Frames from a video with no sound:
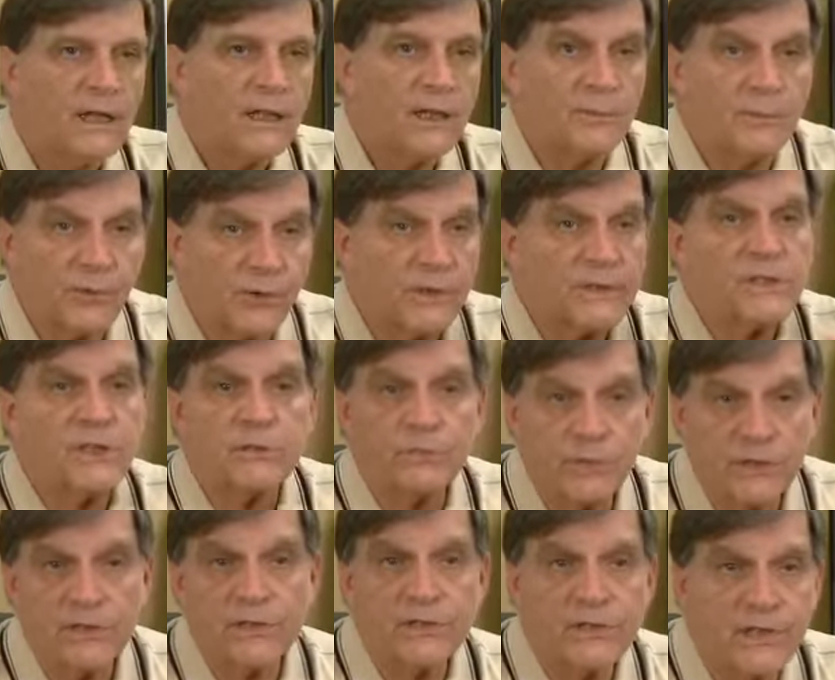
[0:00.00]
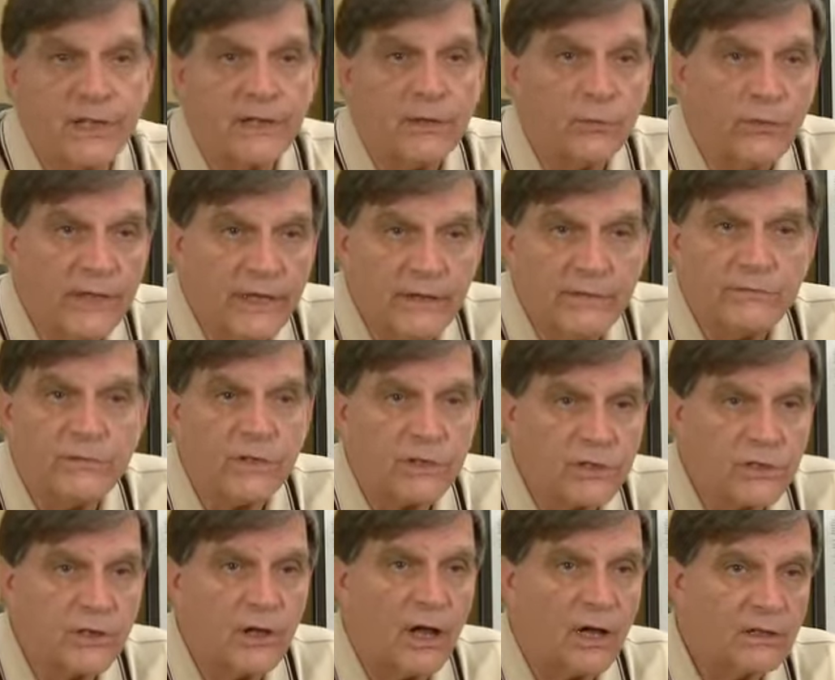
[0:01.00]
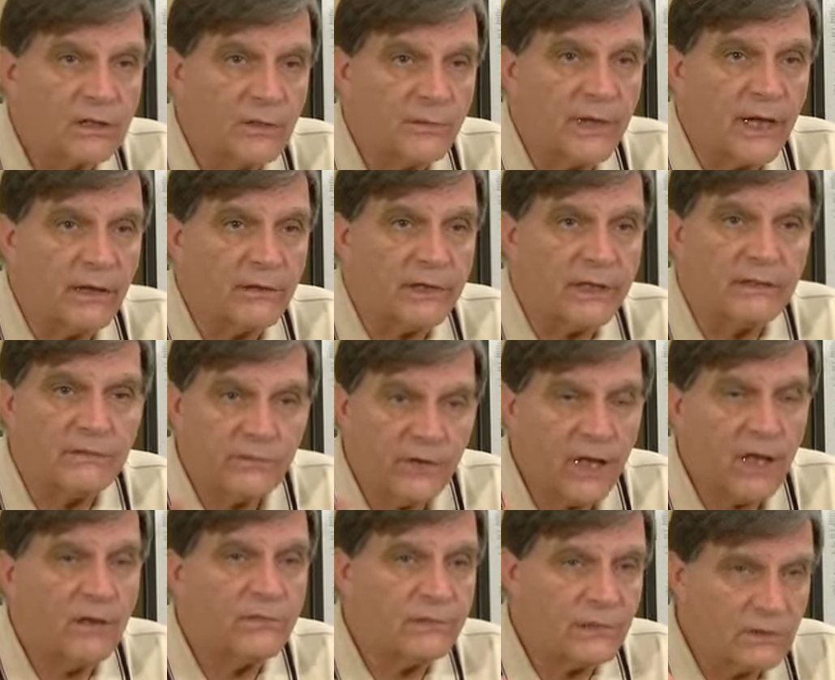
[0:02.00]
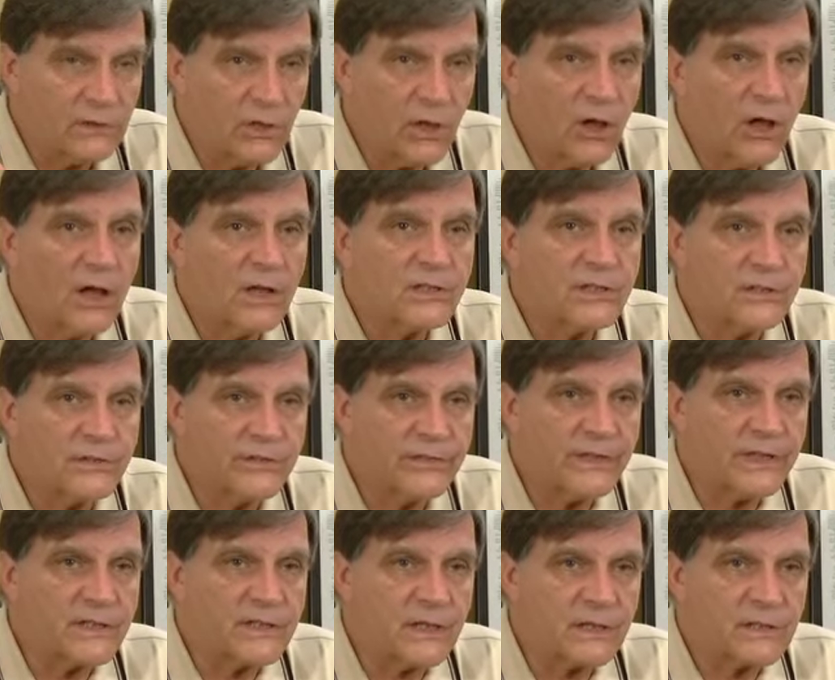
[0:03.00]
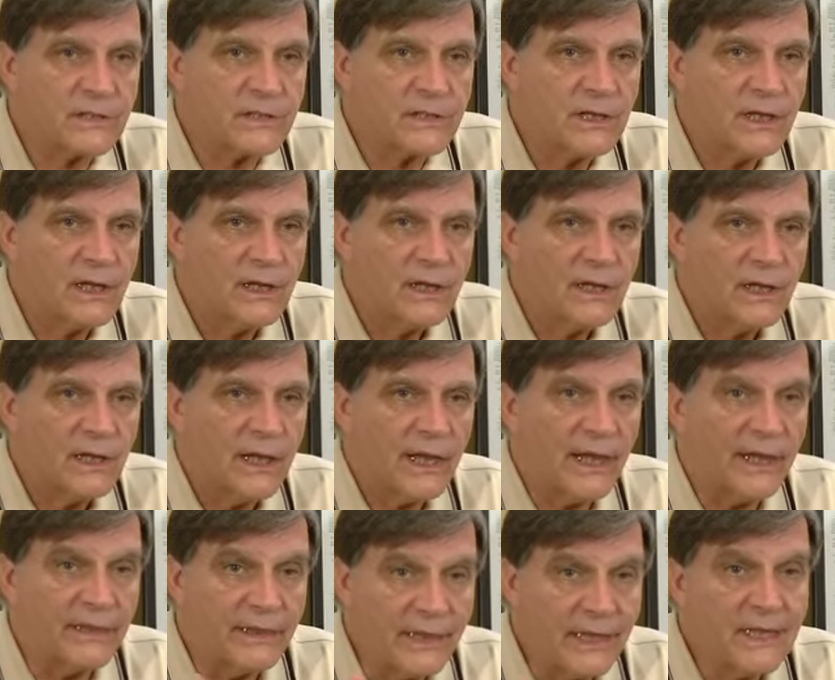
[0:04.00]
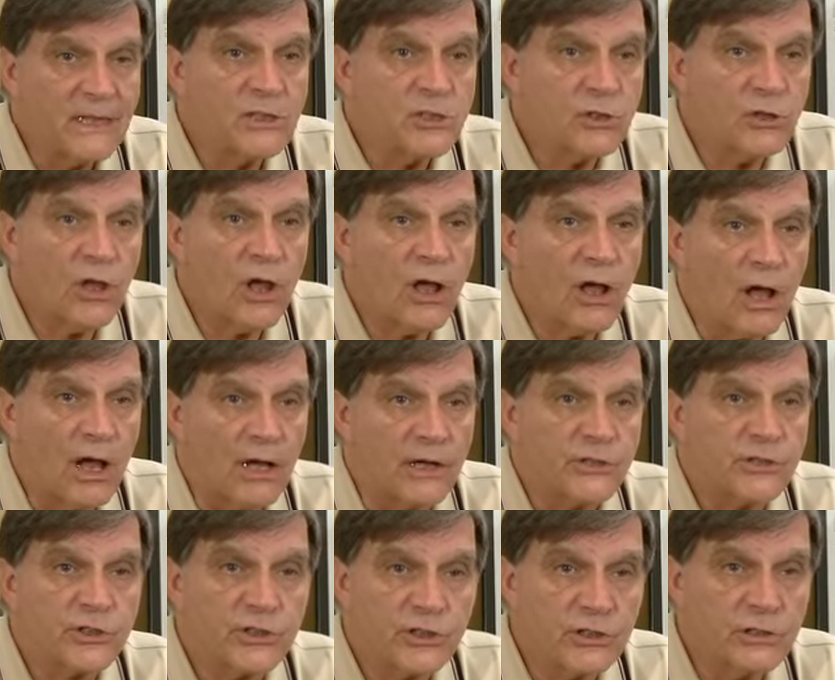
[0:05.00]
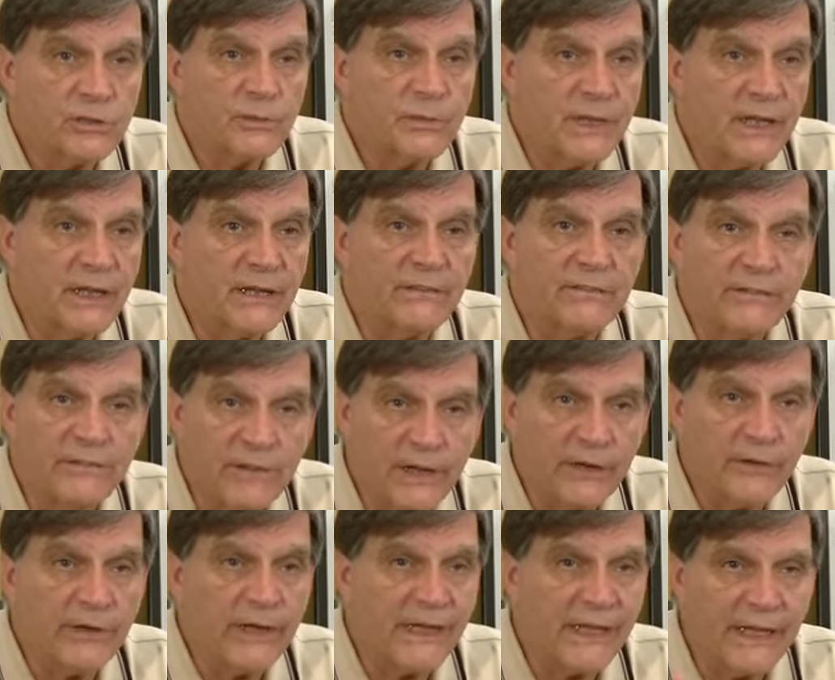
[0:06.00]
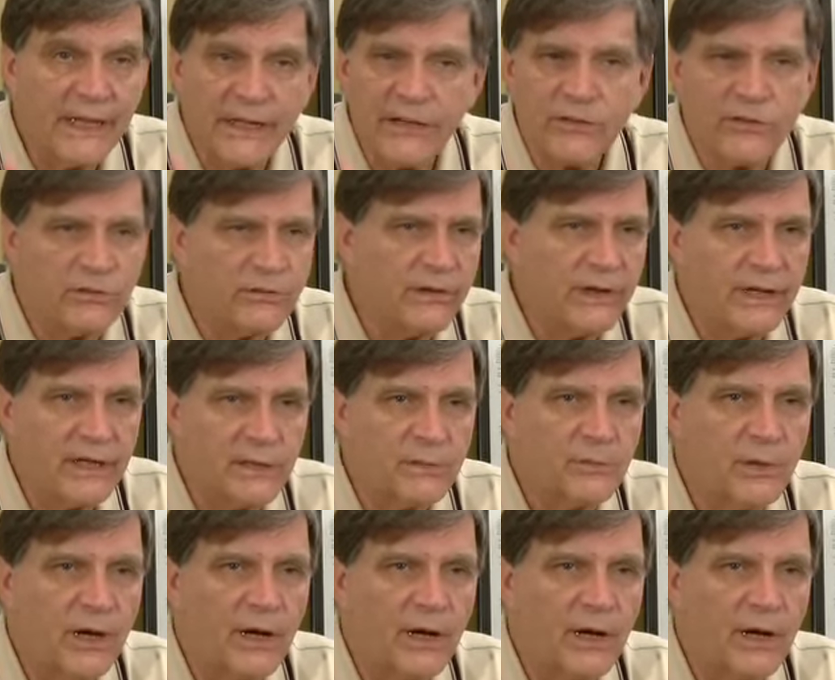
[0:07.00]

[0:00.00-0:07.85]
The principles that we have just talked about involve the laws of physics, and these laws should be a very integrated